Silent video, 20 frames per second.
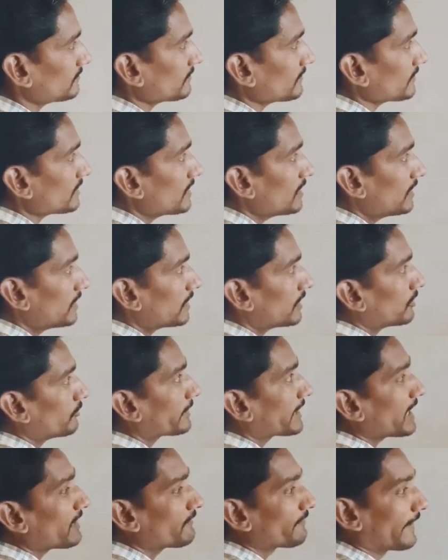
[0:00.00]
we
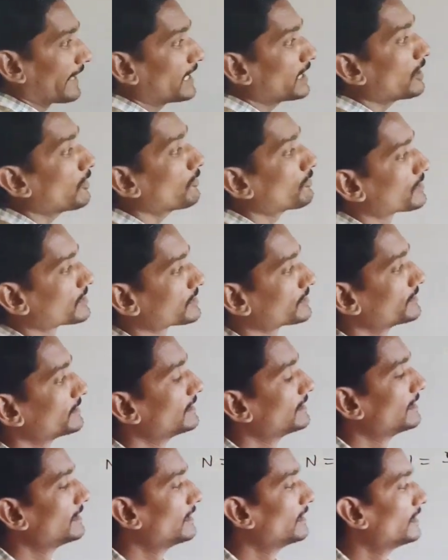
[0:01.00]
can find out
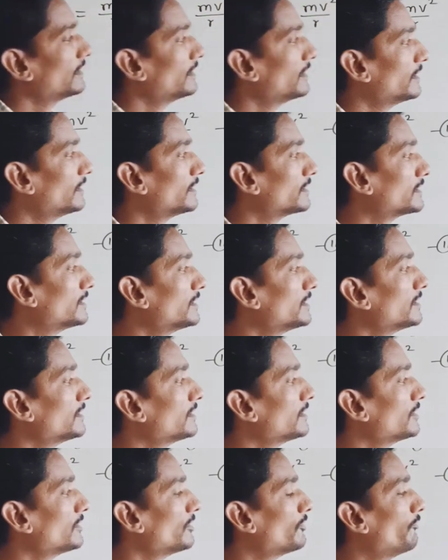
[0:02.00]
the
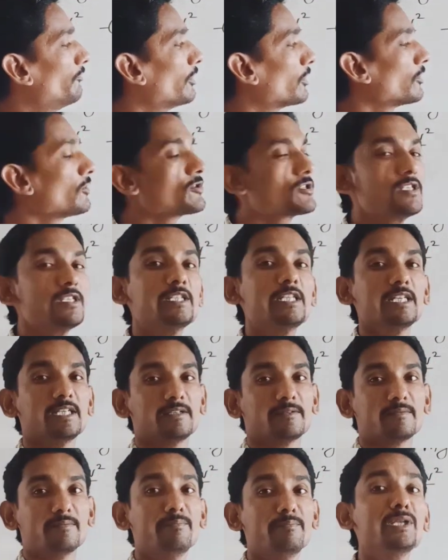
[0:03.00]

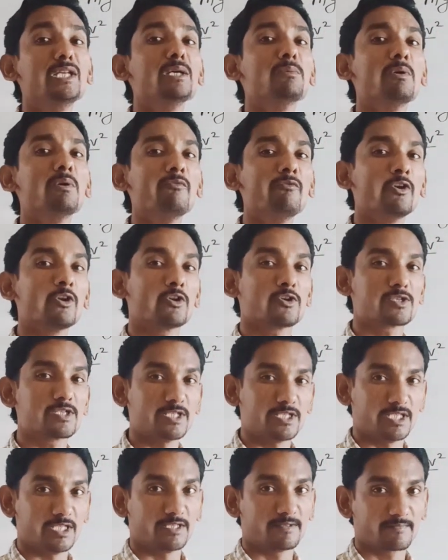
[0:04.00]
velocity, minimum
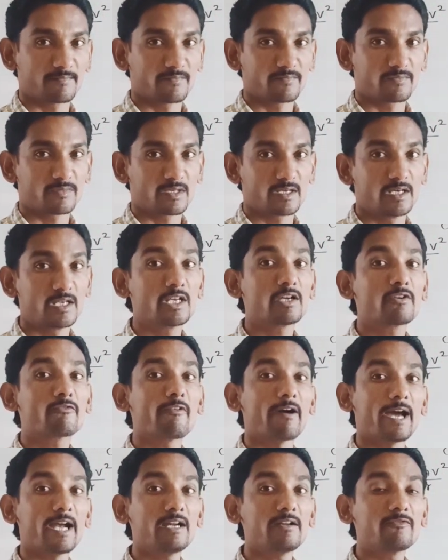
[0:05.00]
velocity
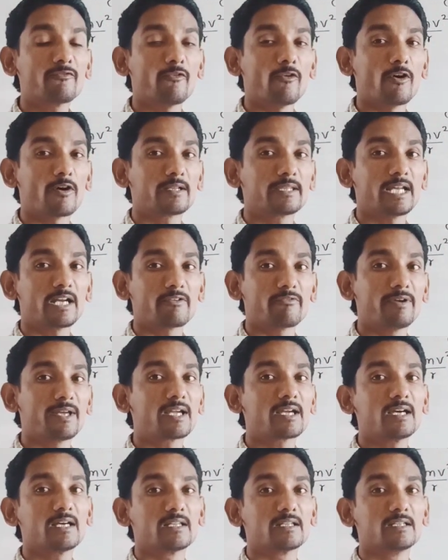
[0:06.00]
required for that
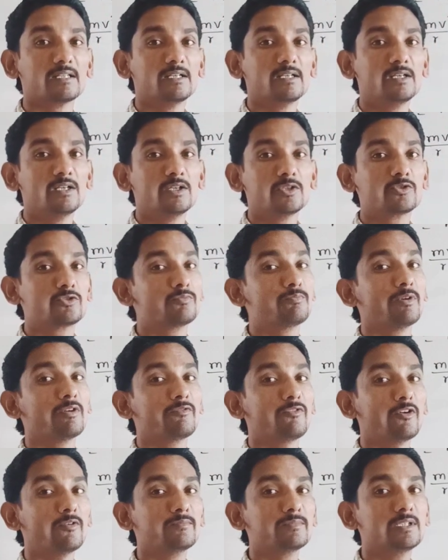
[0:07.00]
vehicle to
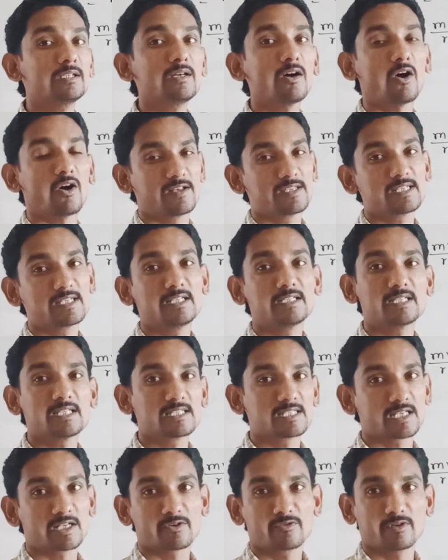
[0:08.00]
perform the horizontal
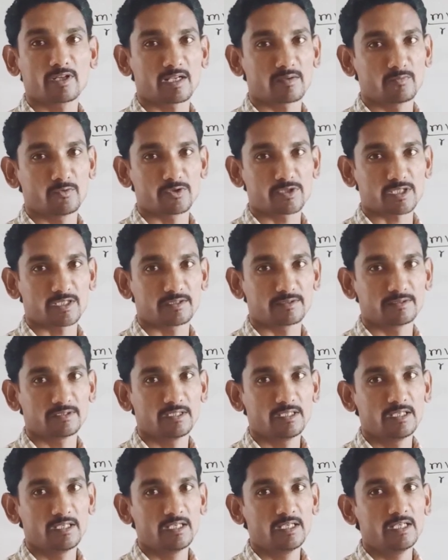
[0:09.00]
circular motion.
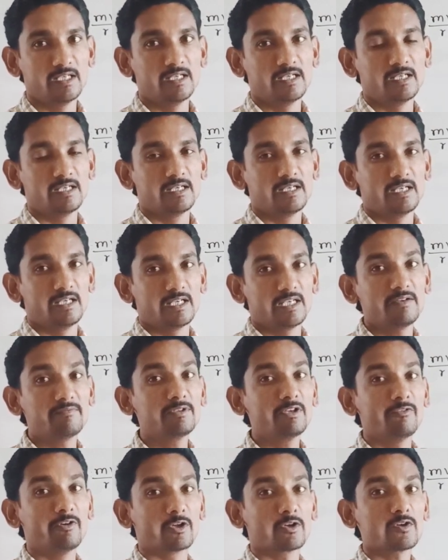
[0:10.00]
If the
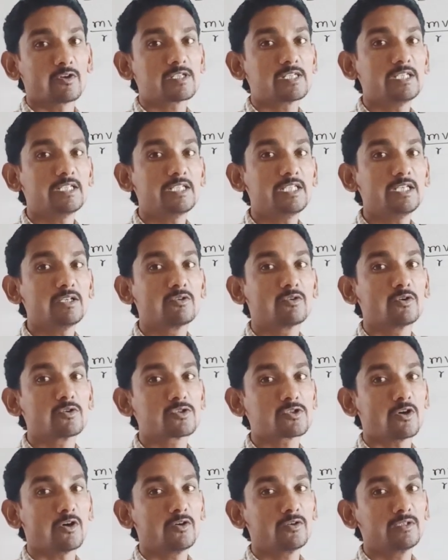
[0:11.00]
velocity goes
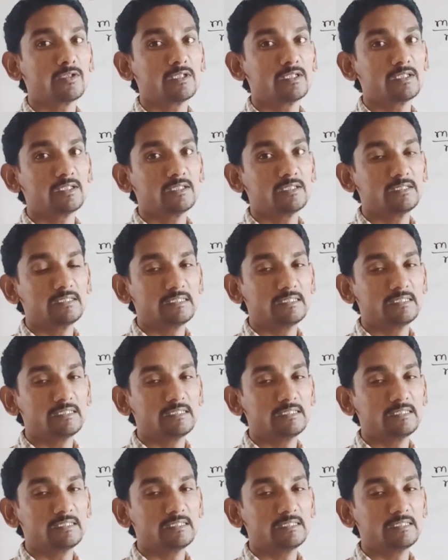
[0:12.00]
on